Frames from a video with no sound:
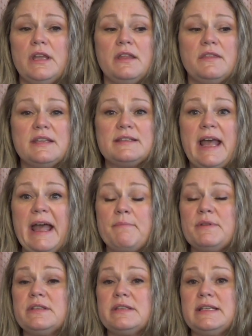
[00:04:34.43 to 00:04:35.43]
This
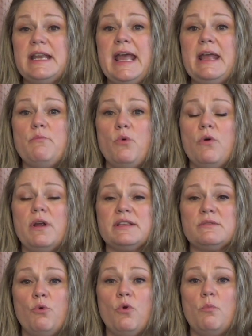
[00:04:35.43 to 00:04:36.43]
happens today more.
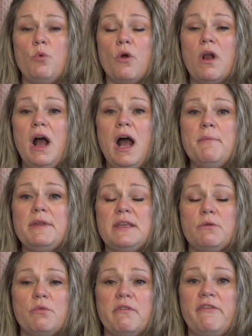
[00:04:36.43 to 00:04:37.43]
It's more and more common
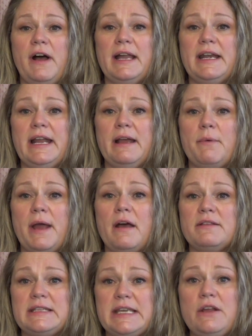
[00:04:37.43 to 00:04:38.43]
that we're finding
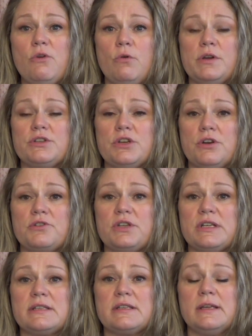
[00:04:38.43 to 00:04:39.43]
about decoy
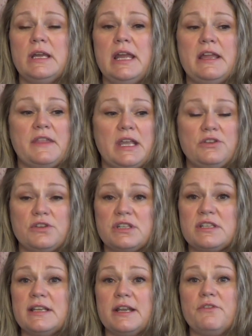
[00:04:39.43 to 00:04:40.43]
churches. They
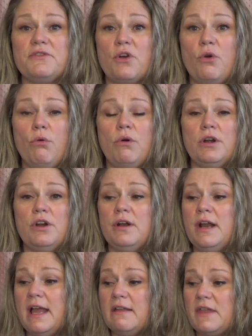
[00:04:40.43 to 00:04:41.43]
just sit on the
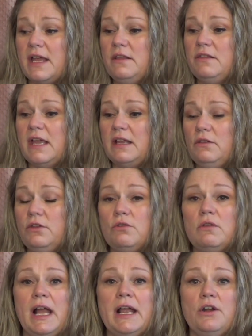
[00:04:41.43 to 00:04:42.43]
corner. They
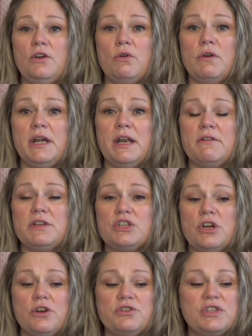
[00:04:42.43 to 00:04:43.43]
look like an ordinary
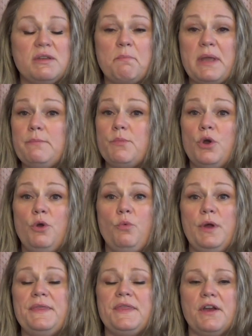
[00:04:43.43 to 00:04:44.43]
church. The people who
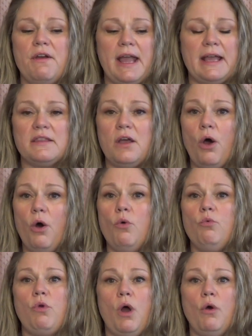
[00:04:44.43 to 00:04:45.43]
went there had the
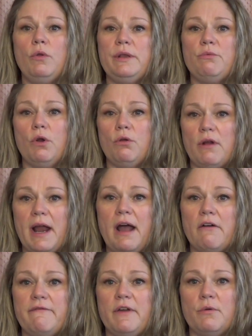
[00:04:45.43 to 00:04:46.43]
whole holy roller
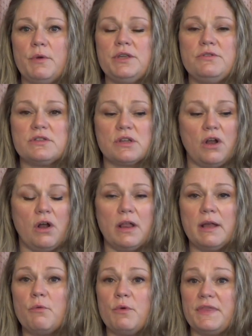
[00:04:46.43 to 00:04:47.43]
outfit, we used to call
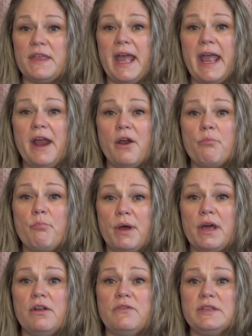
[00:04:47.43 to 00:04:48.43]
it, with the hair
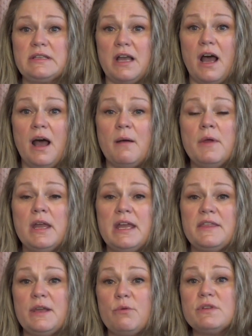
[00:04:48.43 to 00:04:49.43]
bun on the top
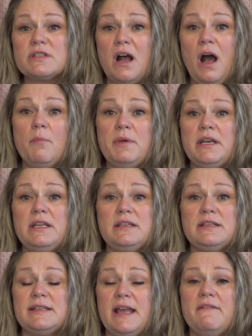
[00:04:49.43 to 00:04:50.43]
that was common in
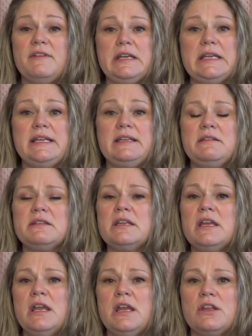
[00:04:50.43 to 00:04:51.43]
the
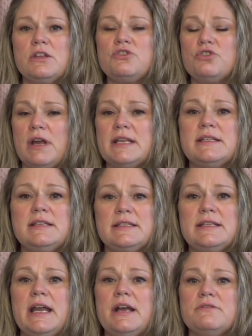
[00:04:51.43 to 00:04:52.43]
70s, the dresses
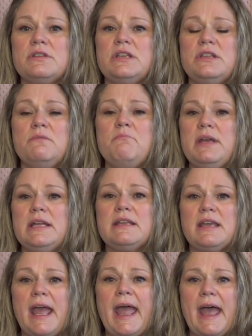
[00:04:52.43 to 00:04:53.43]
down to the
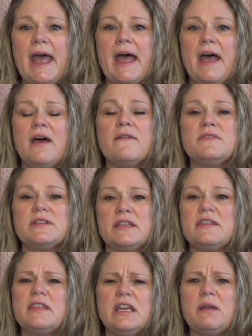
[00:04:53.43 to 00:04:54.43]
mid-calves,
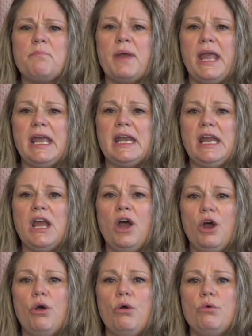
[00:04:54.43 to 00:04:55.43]
thick
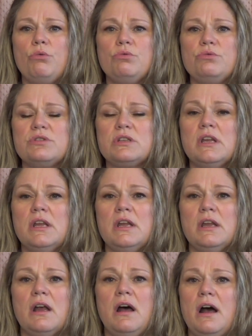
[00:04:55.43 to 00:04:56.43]
pantyhose,
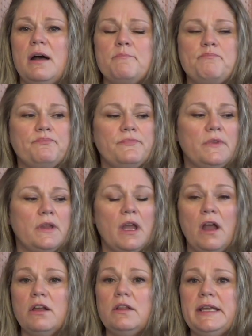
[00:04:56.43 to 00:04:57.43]

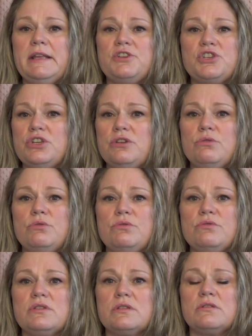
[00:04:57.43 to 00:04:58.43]
ugly
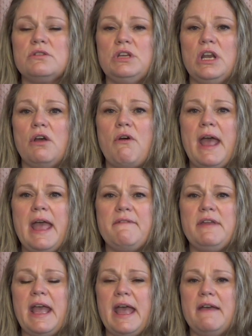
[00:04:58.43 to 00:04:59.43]
shoes, you know,
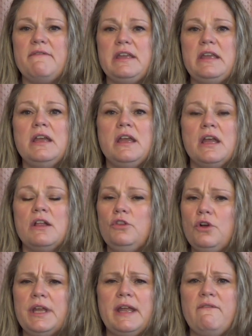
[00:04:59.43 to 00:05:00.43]
heavy,
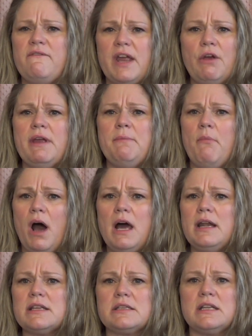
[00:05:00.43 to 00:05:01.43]
looking very
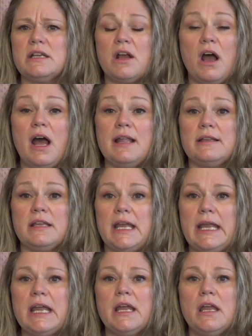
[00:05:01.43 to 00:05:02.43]
modest and
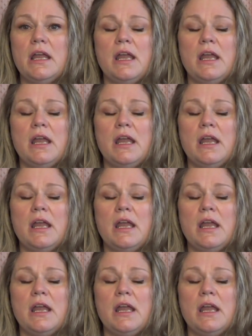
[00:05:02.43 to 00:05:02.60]
godly.